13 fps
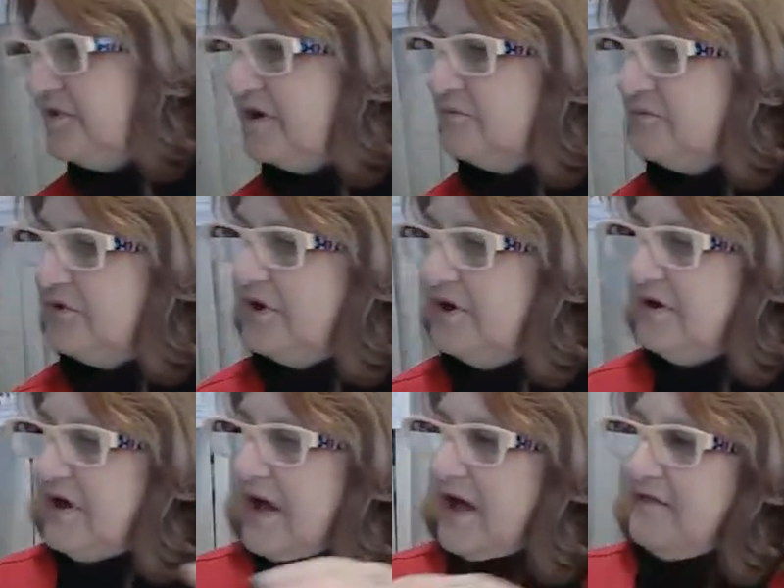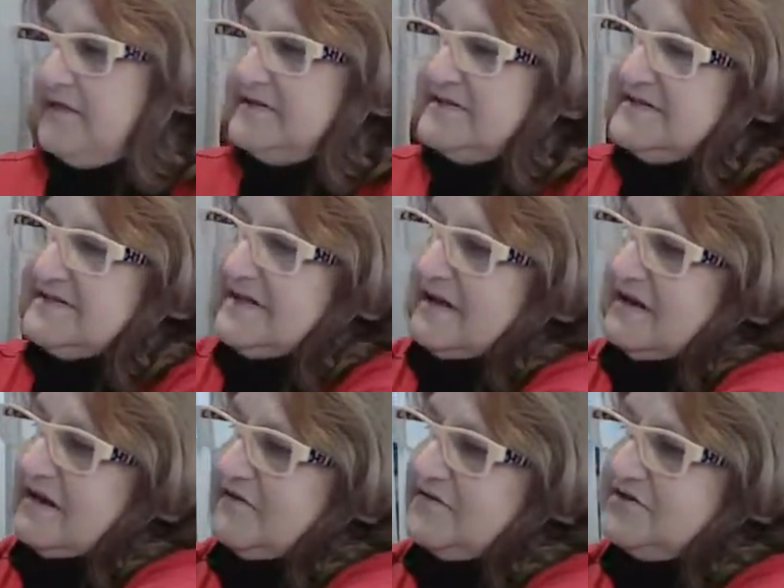think I'm gonna. And this is
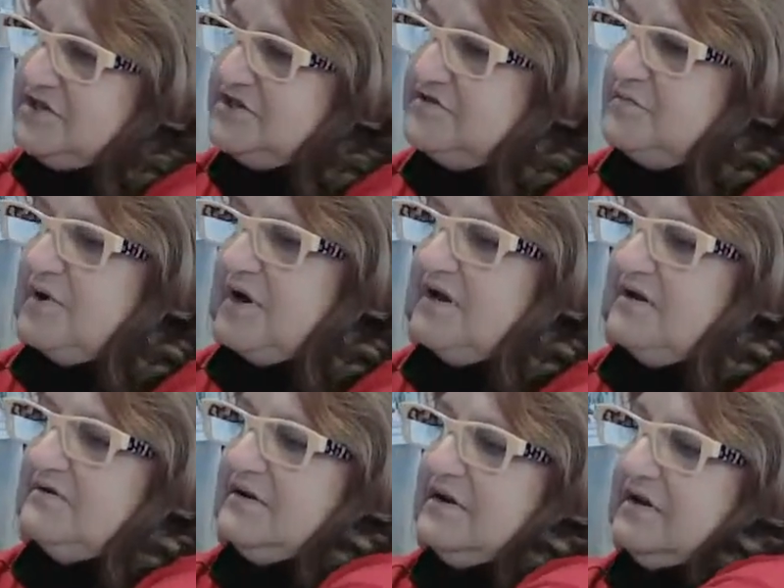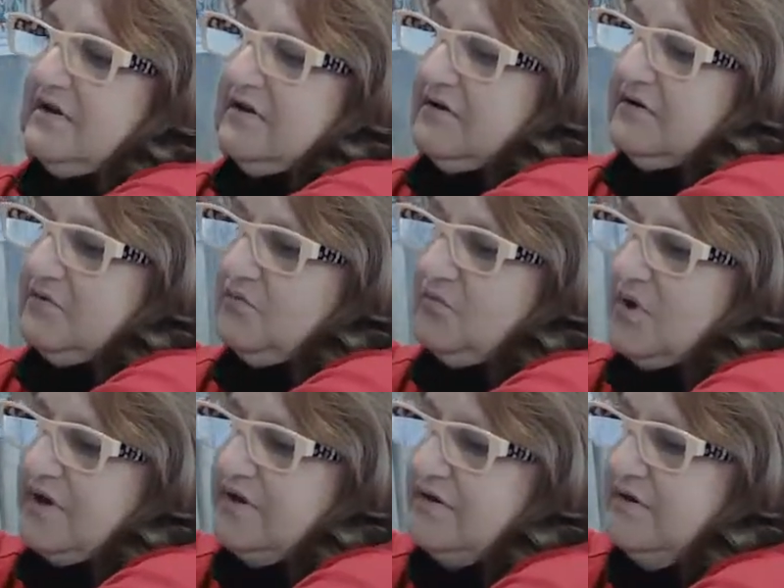another gingerbread
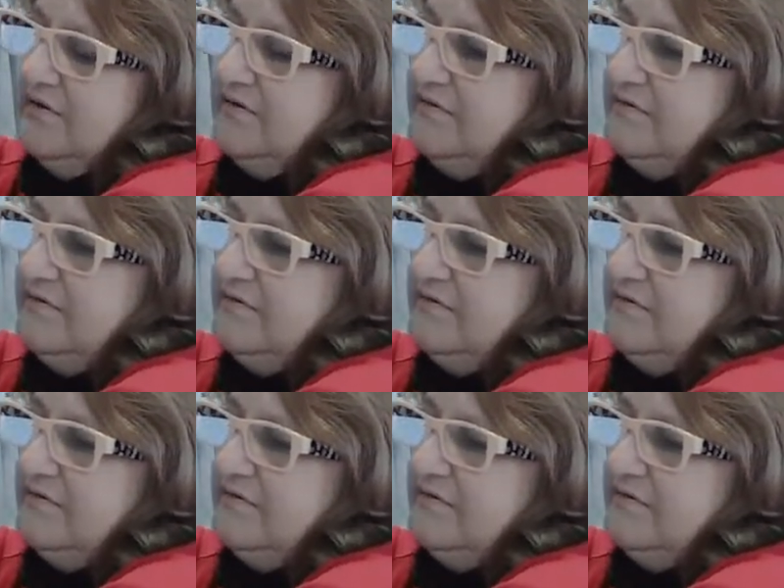one